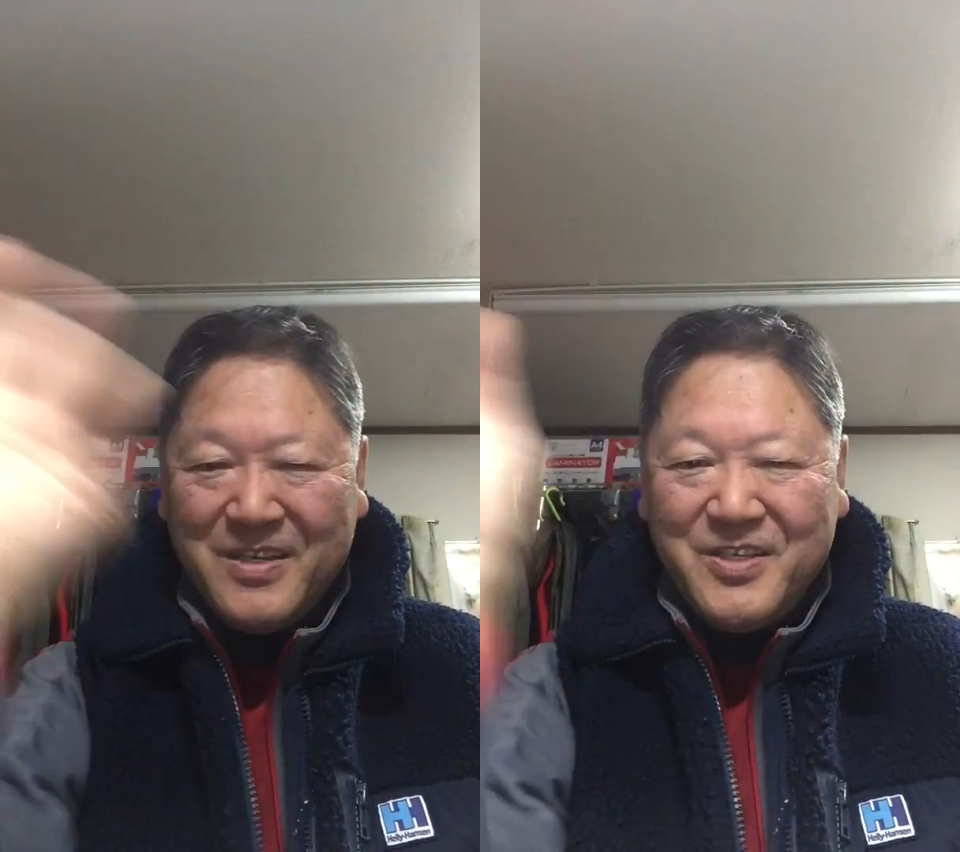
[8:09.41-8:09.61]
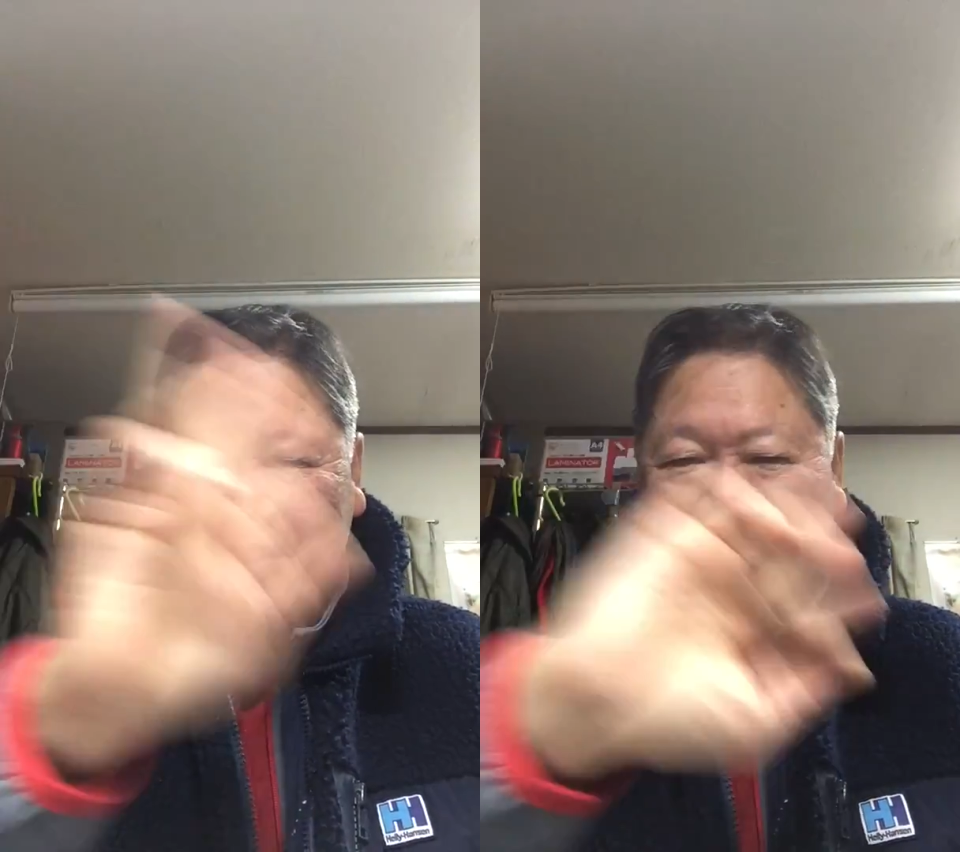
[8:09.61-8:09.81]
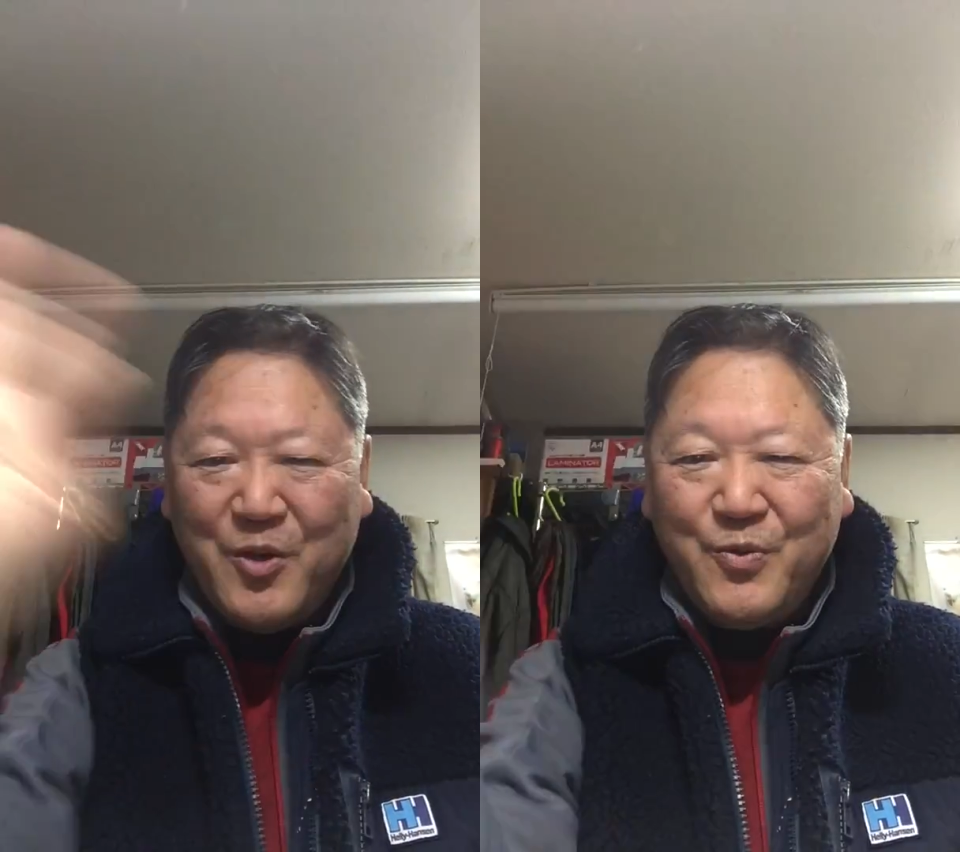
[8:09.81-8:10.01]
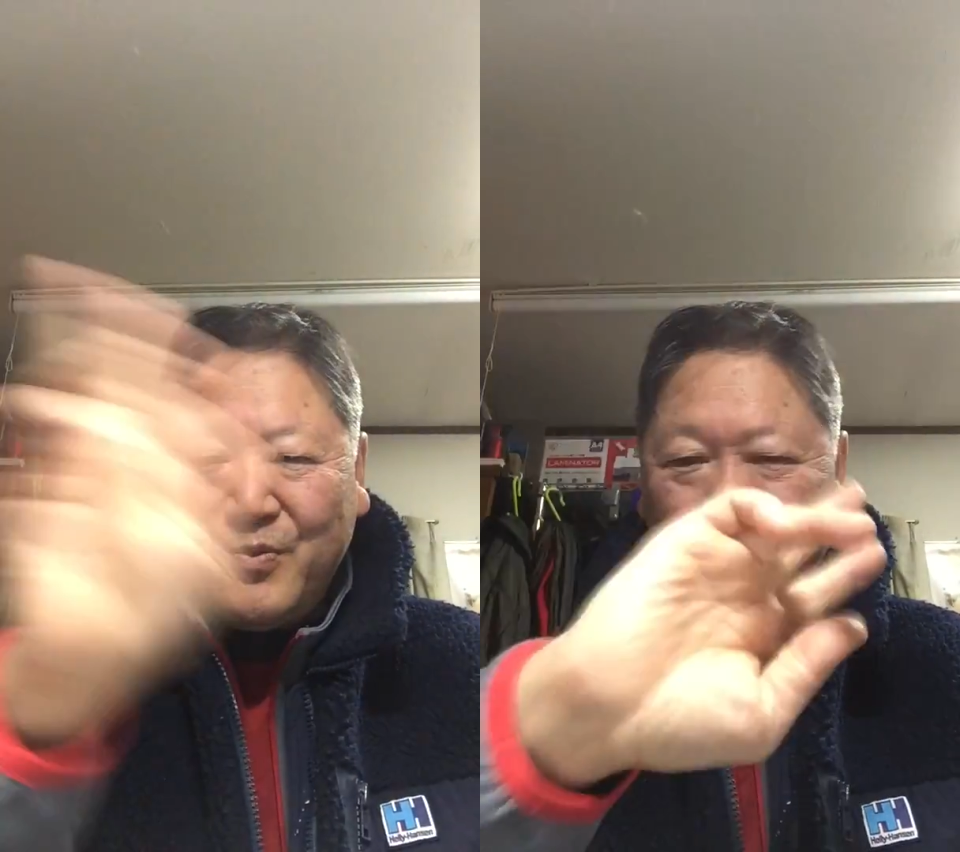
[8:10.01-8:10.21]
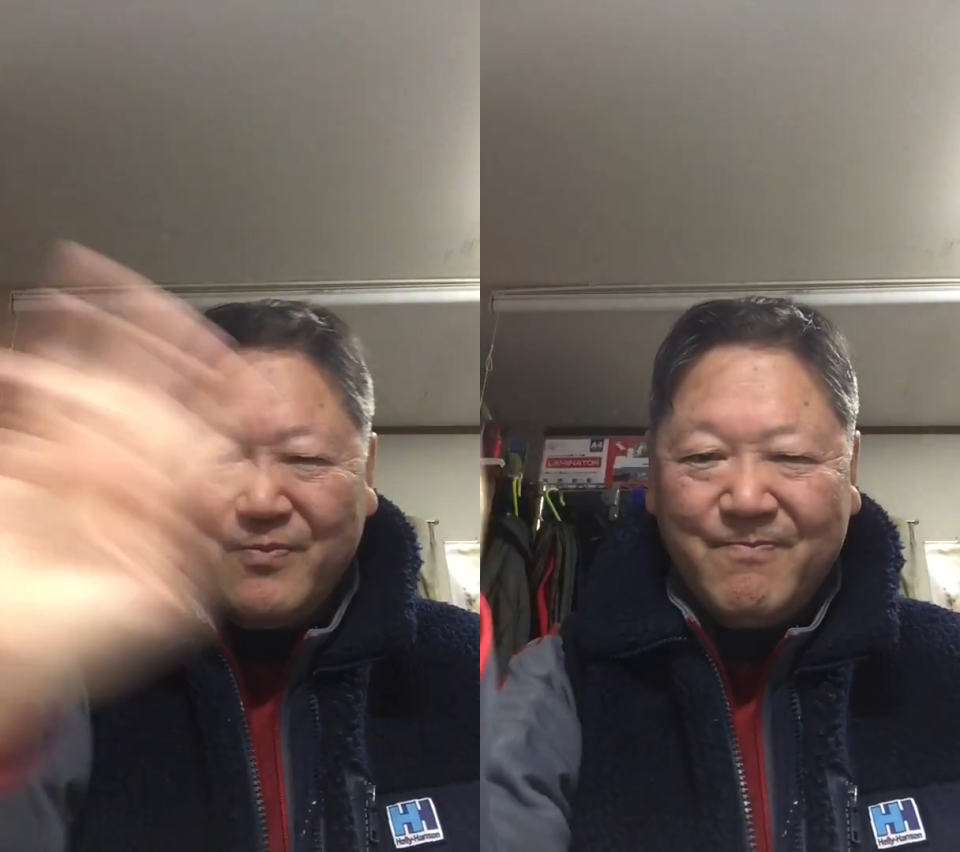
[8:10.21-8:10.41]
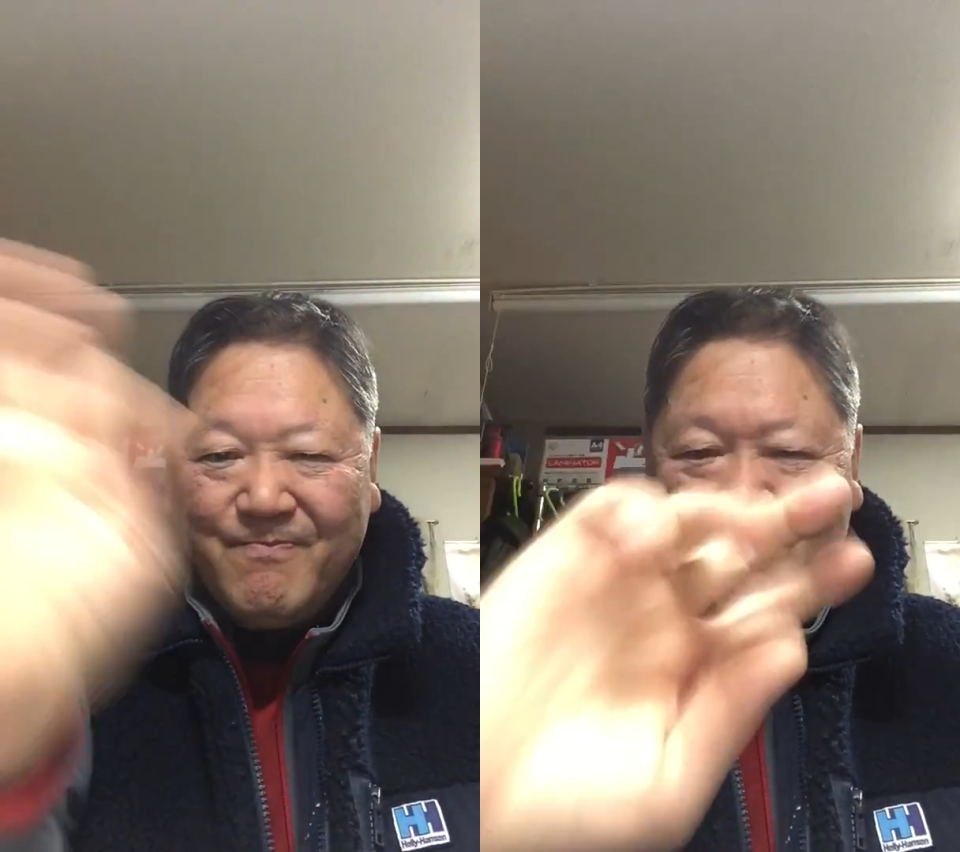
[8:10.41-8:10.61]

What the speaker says: See you.